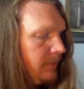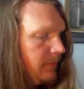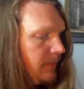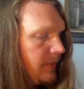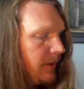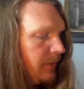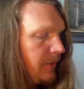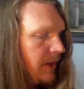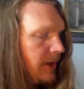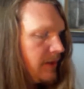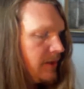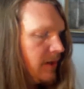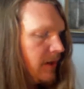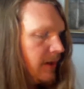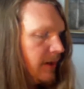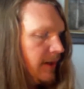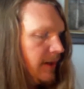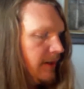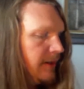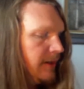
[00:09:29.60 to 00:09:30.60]
Reg
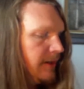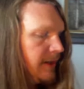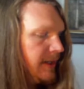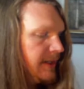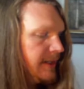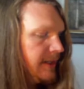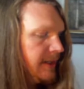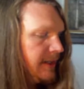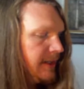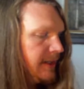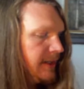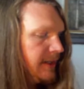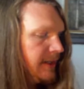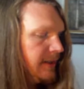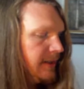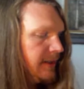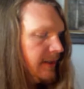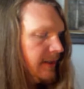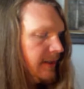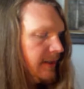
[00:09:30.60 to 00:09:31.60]
nodded. "Is it?
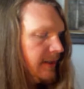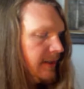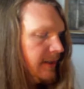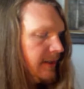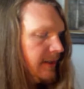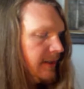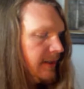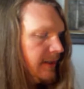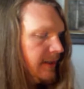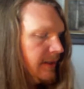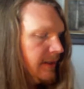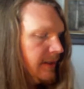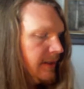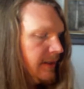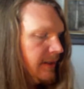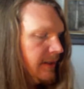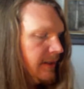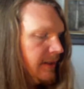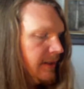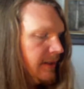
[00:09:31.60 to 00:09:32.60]
Does a ghoul
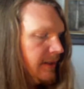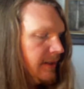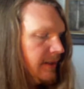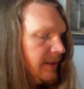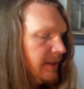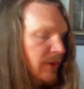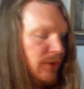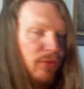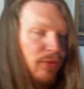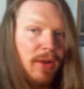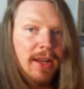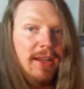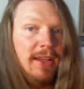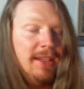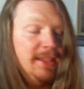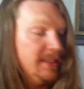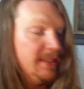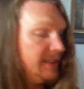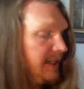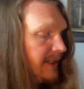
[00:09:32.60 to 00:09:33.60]
like the taste of
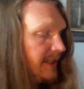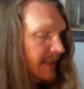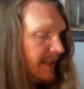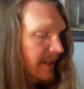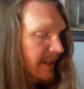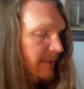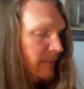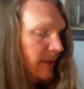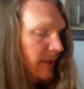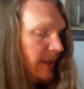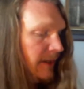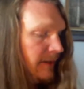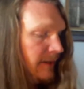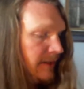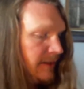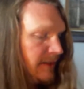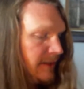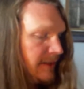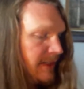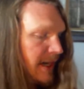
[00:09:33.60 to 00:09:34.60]
adrenaline-seasoned meat?
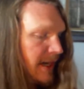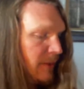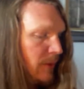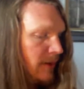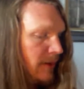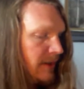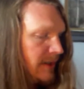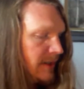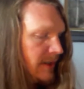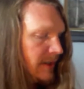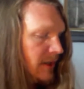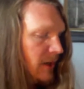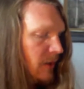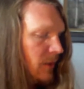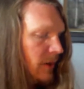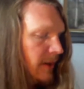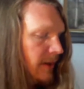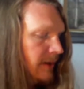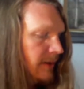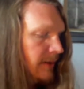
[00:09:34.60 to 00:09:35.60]
Is that where this is
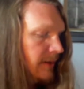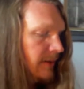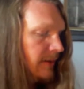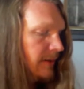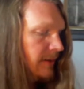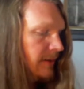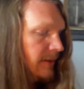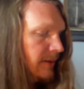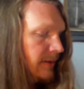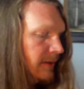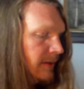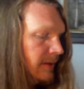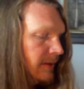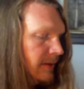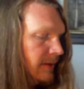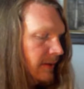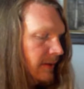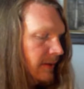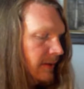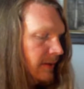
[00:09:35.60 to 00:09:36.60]
going?"
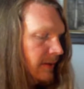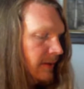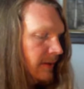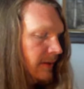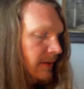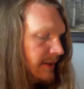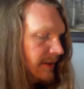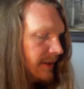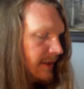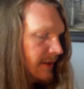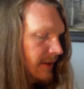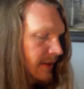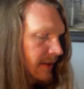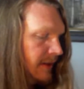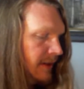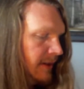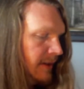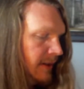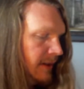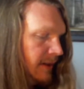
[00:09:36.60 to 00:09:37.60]
he asked.
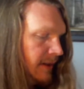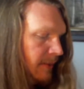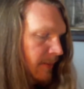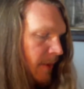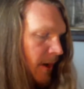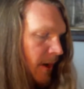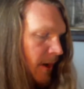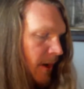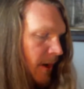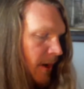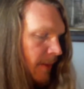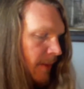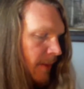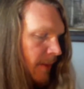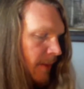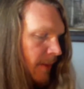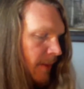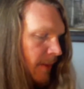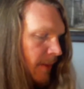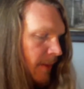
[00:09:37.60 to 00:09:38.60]
Poppy
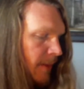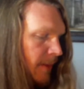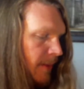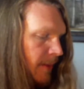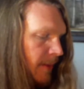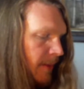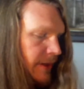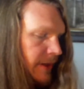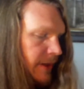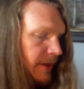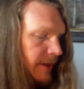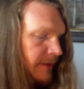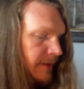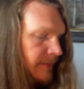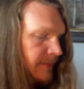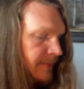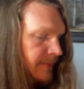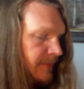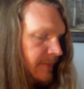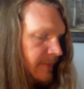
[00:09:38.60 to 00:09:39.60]
answered with a smirk.
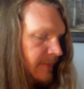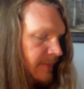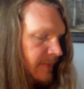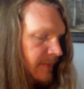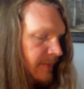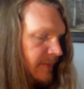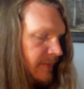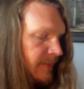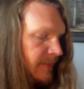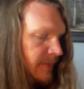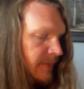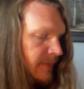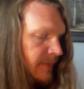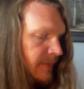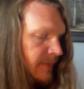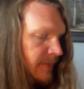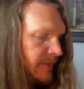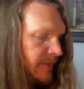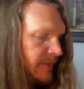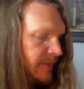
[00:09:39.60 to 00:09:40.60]
She
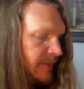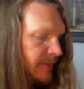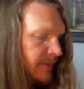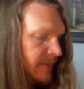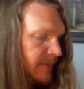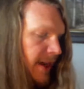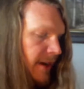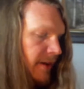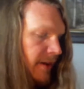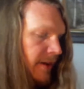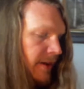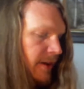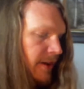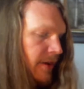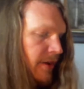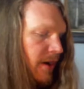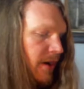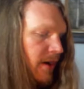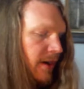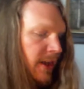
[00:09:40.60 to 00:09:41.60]
toasted with her cider in a
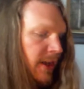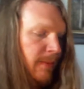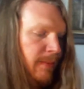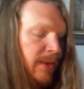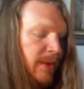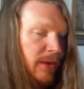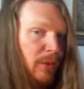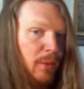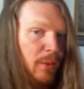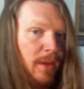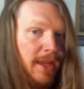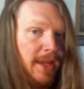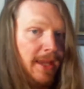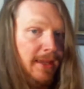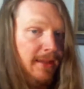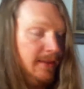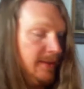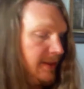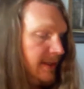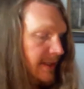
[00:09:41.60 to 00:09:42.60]
non-committal way,
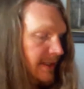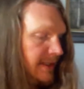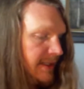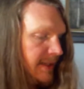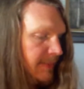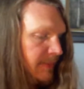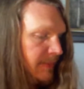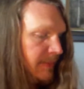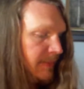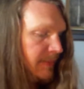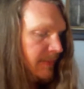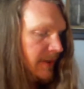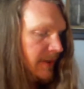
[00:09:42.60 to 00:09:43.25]
then sipped it.